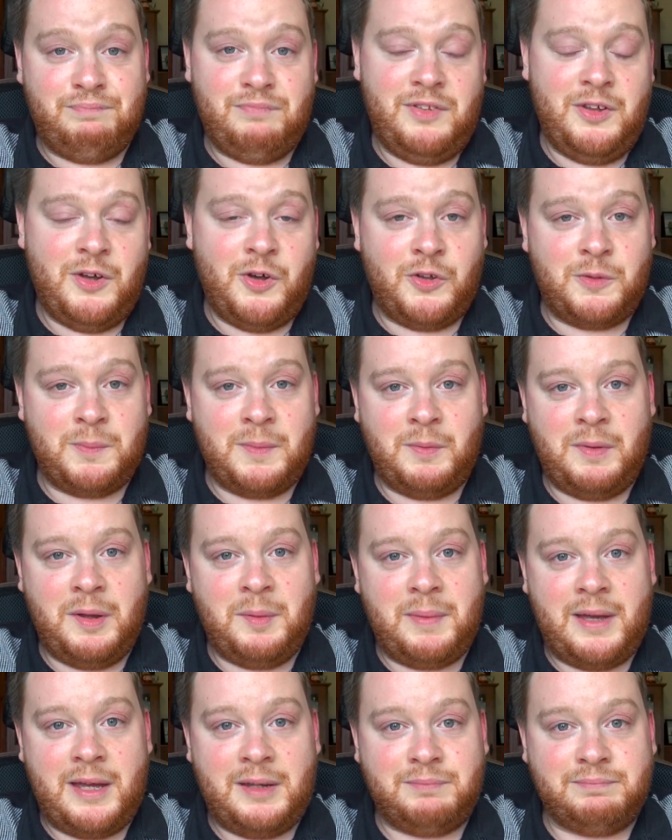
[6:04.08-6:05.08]
the ultimate
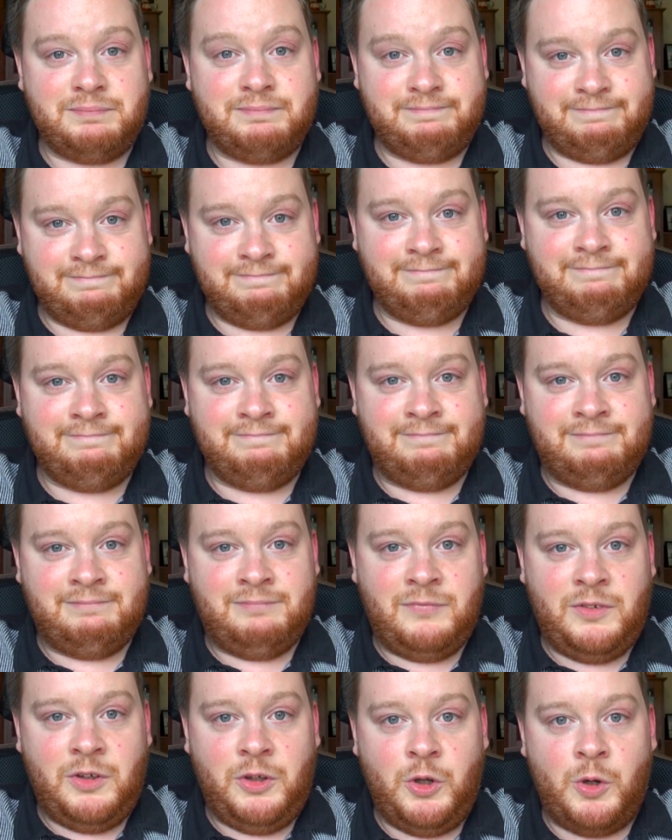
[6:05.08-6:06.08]
wingman.
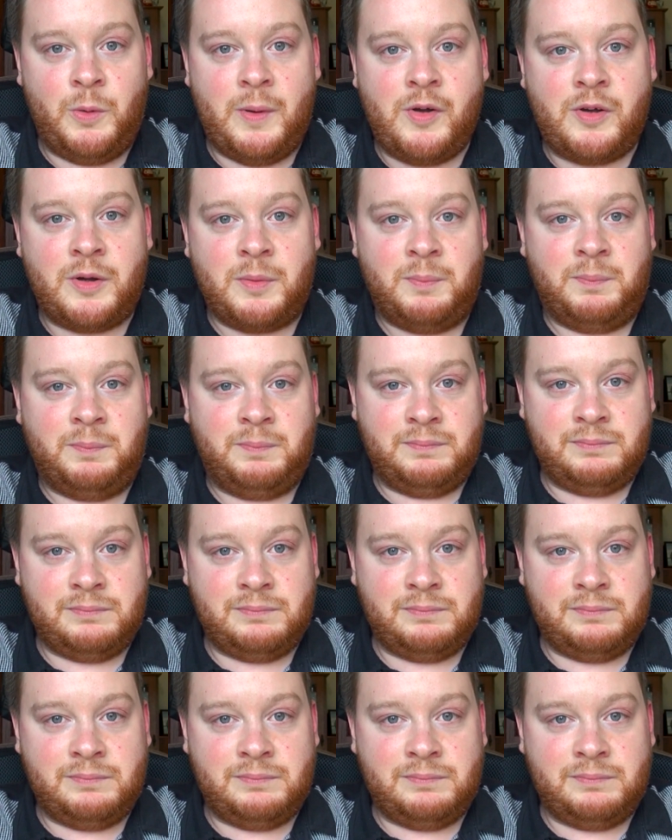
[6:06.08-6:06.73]
You're welcome.